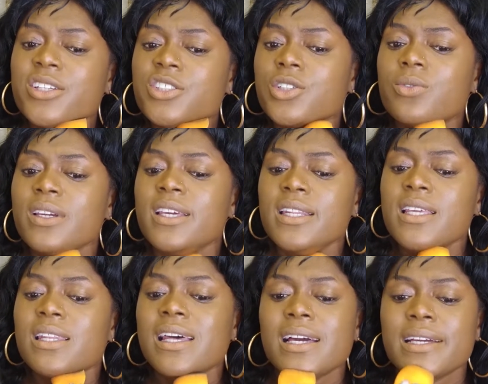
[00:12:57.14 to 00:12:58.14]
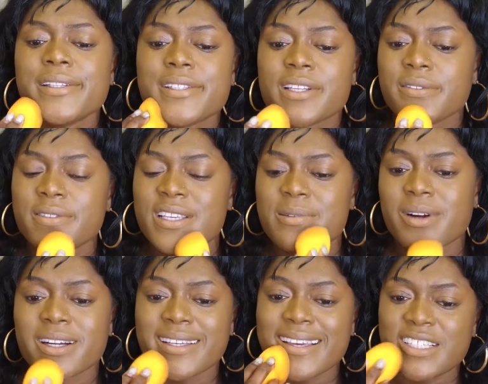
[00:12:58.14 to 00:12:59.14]
show any lines of
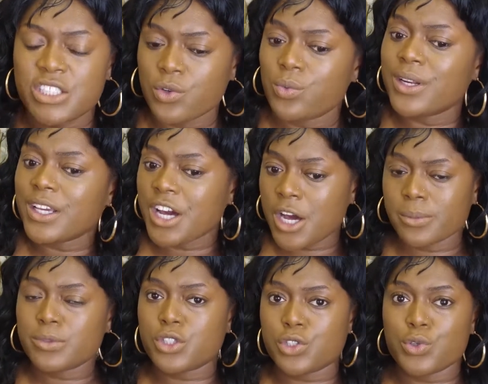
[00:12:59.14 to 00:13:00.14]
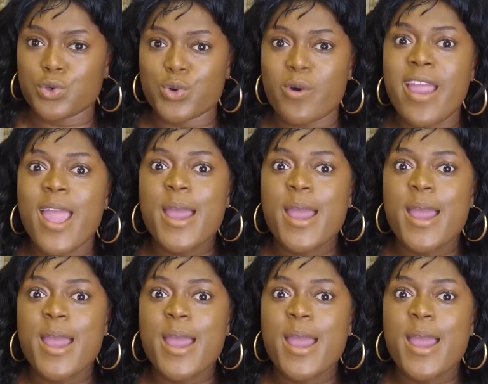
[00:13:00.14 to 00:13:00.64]
demarcation when it comes to